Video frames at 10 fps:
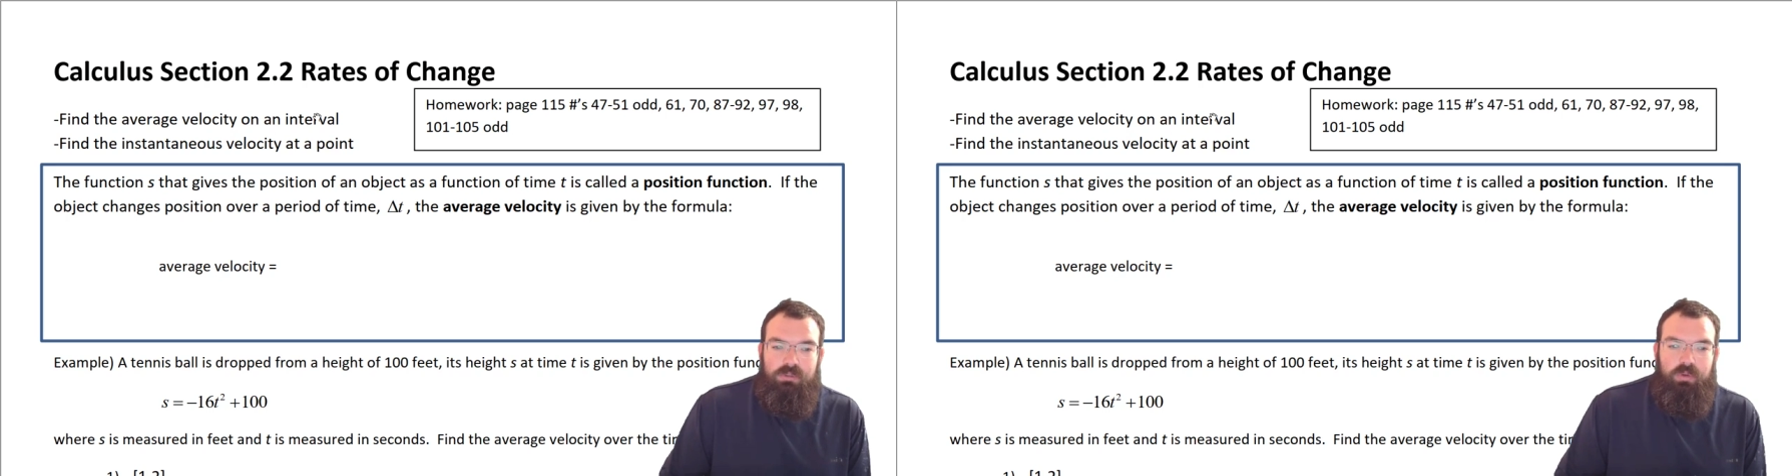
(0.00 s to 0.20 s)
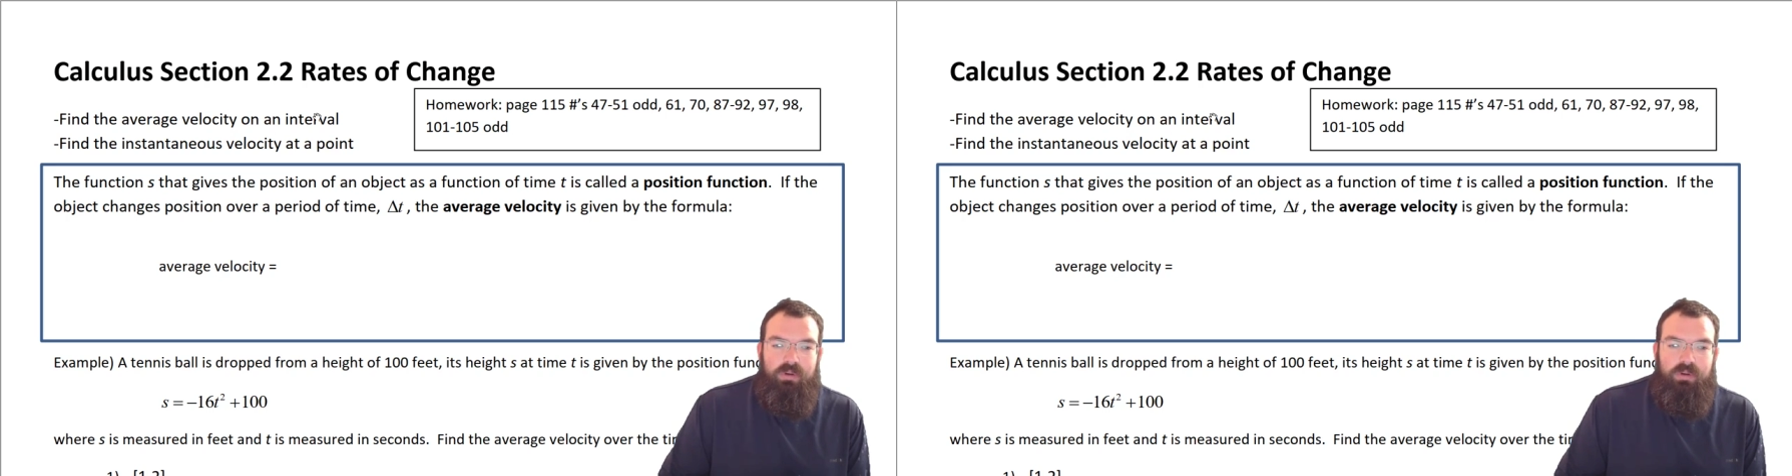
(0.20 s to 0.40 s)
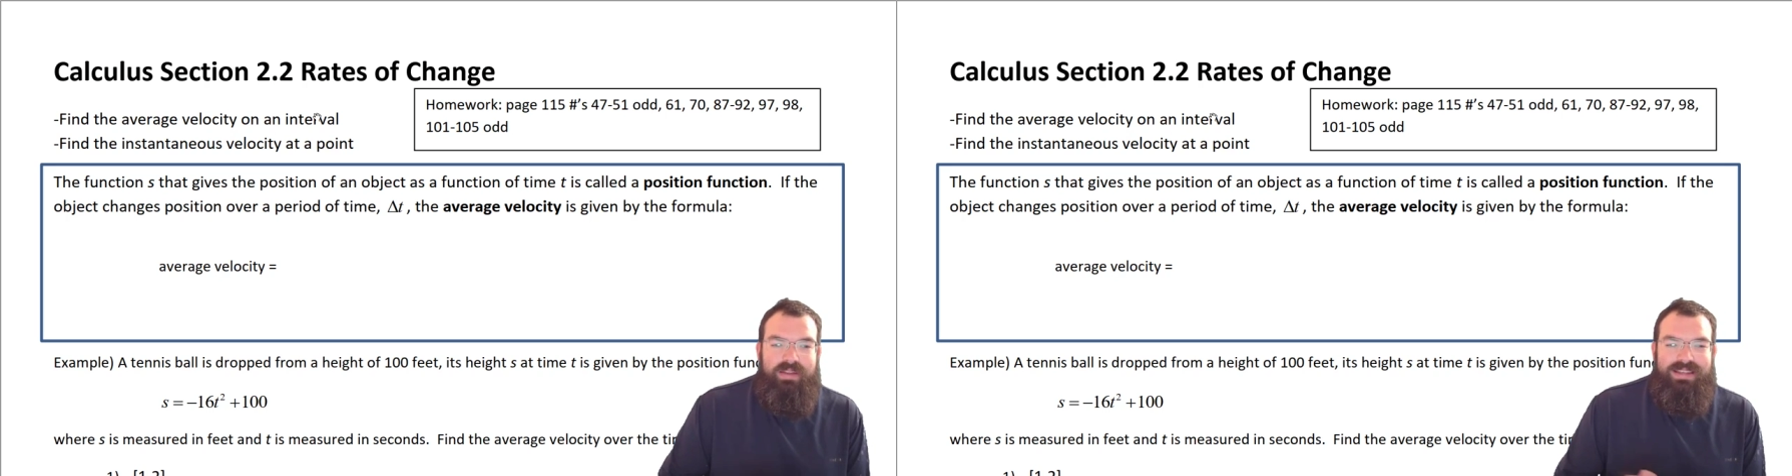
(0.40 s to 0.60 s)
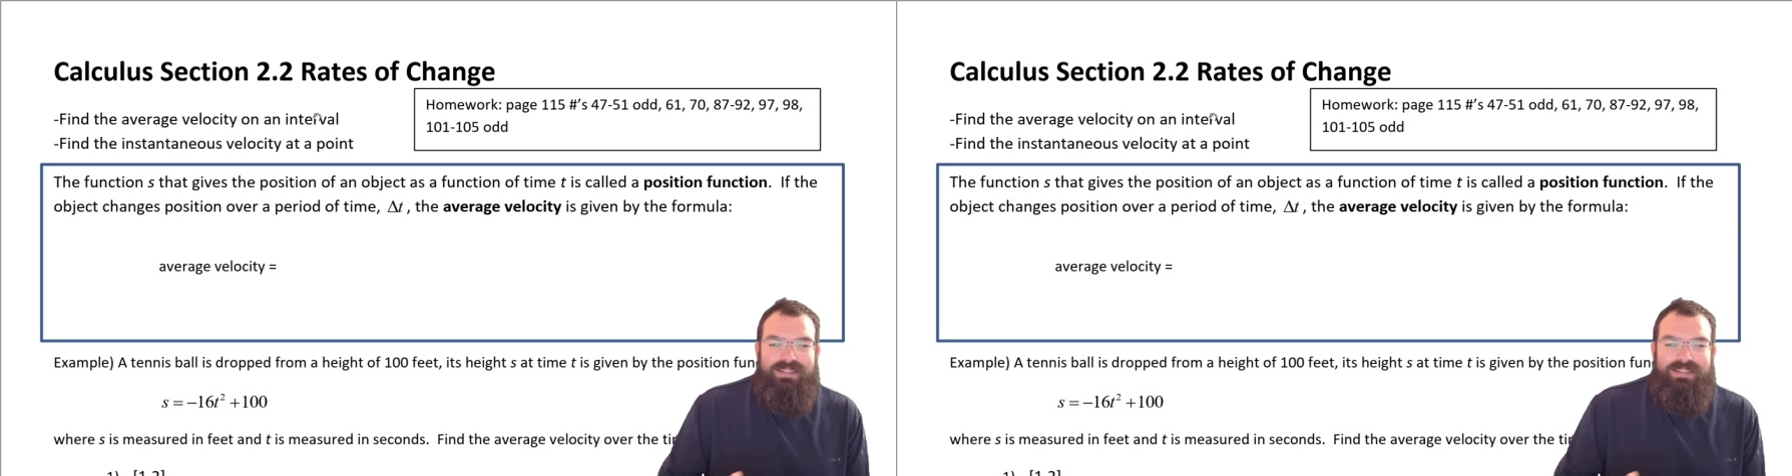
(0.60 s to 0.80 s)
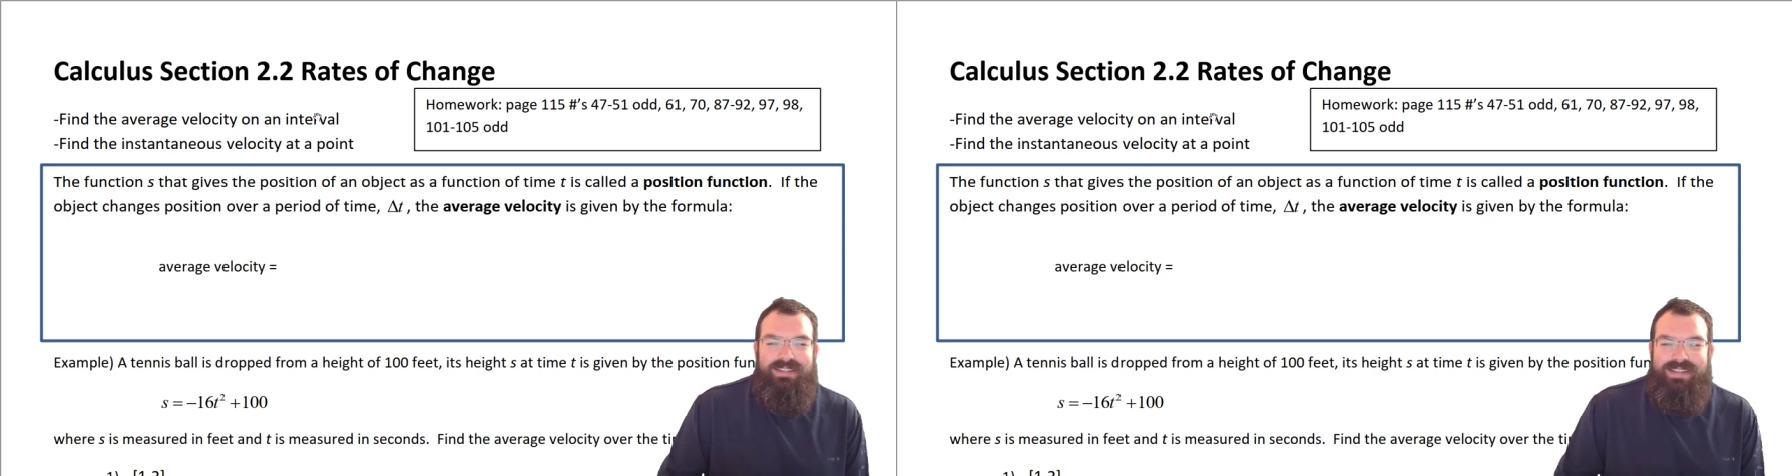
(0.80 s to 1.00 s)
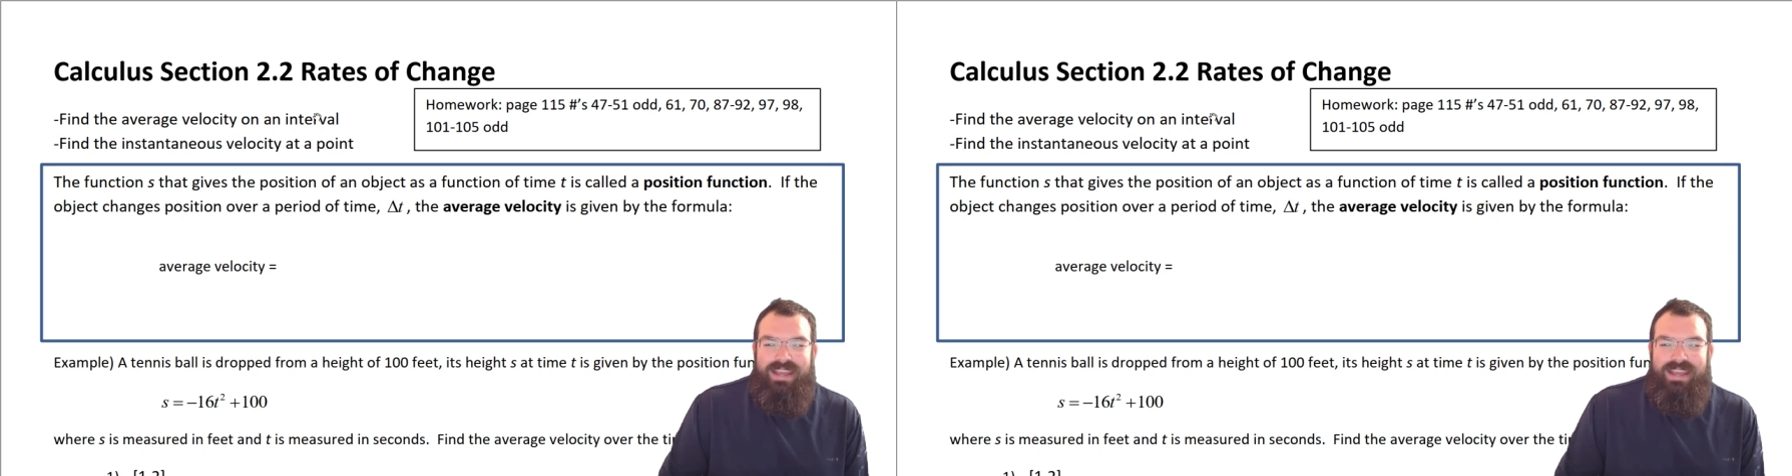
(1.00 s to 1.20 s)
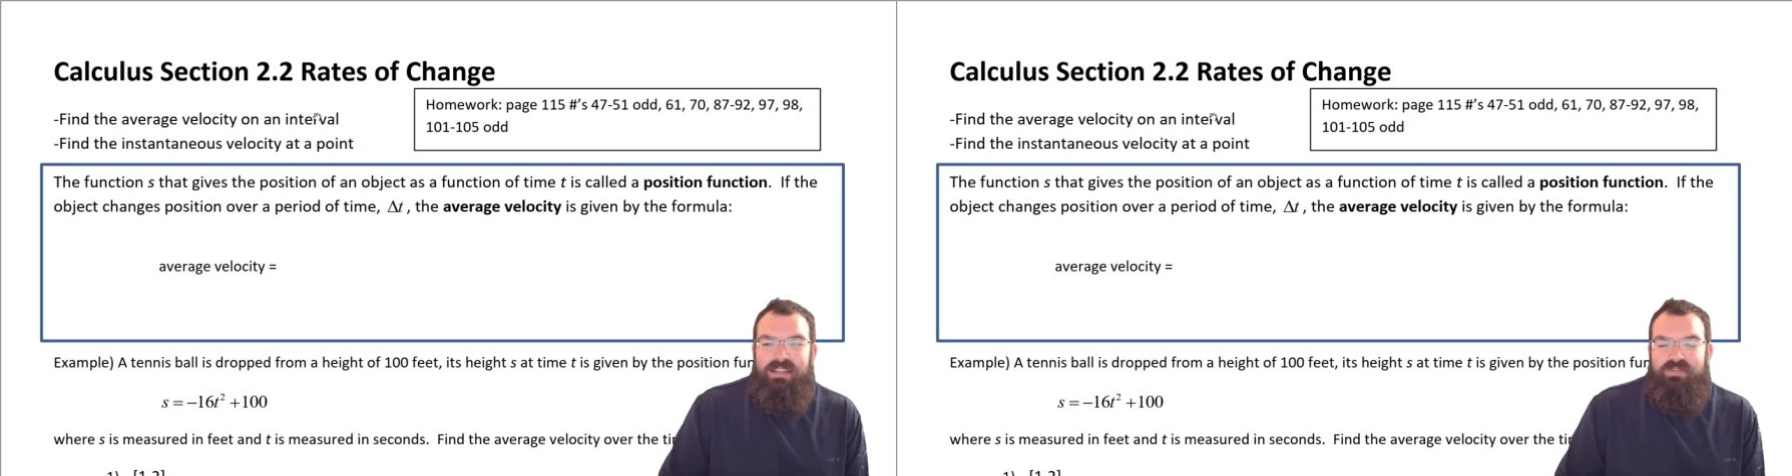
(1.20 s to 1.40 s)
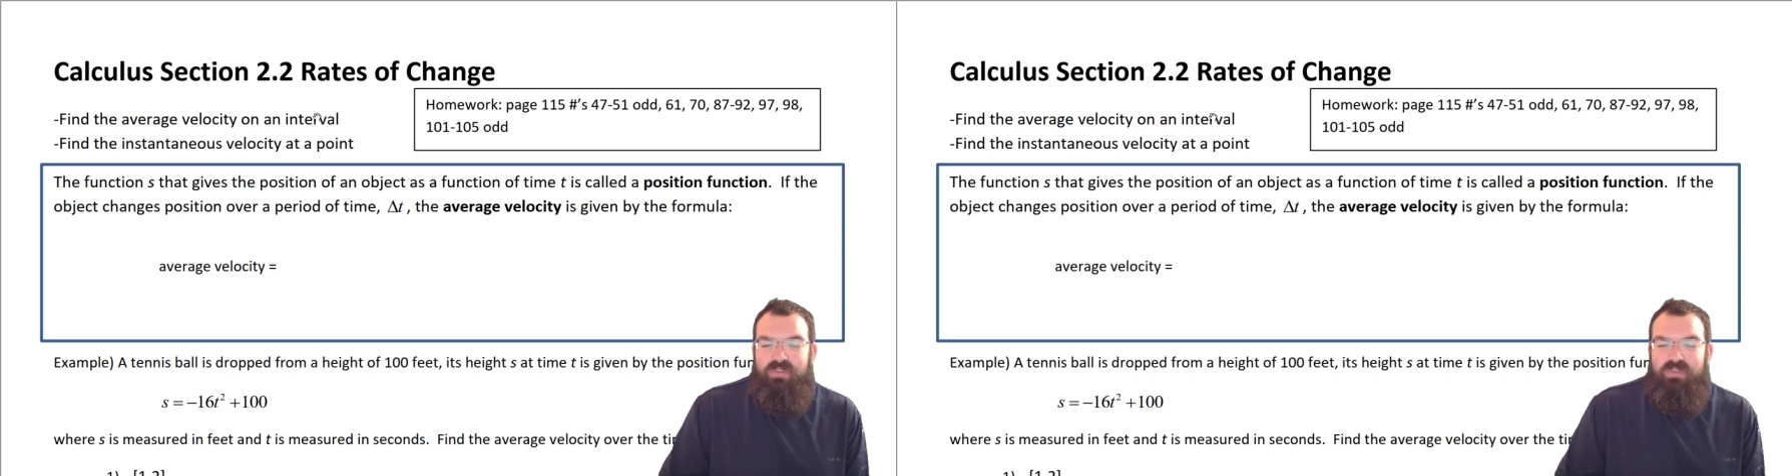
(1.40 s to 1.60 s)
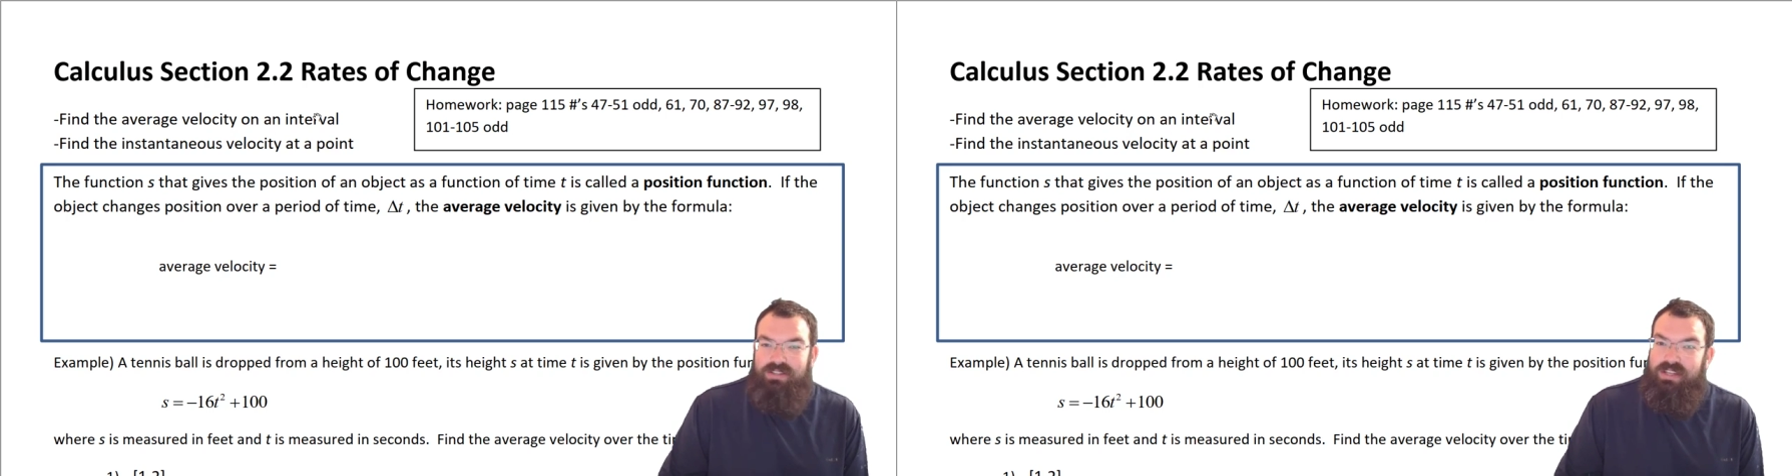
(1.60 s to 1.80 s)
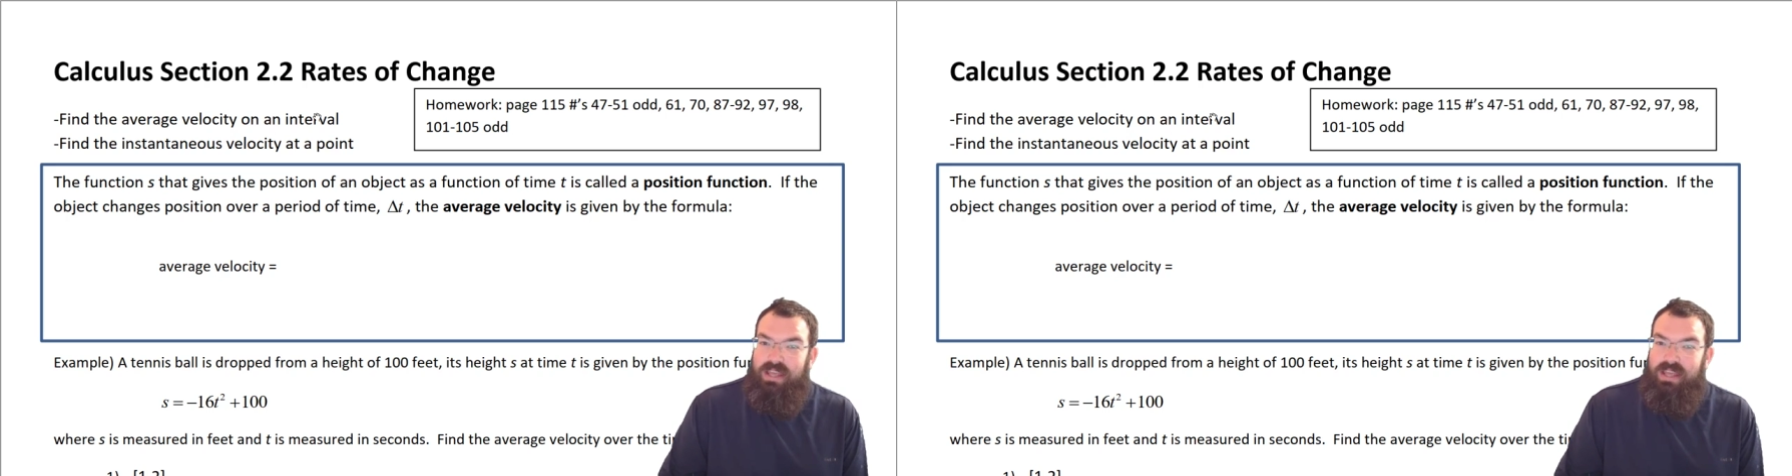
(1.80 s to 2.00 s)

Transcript: We're going to find the instantaneous velocity